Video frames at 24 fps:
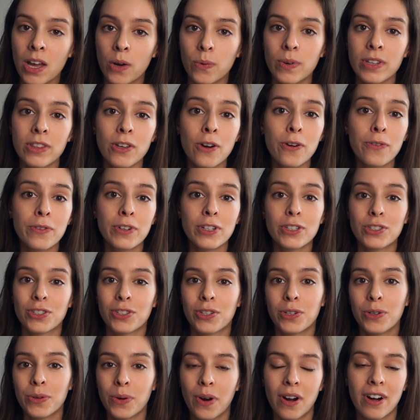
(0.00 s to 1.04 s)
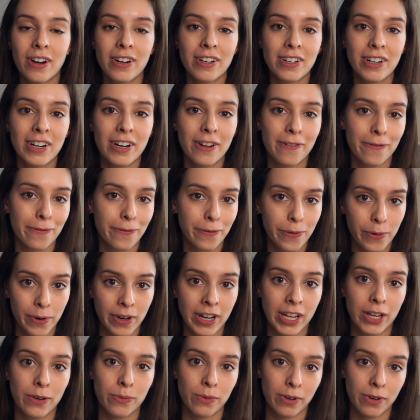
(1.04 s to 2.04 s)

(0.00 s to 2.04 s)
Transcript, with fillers: with over 240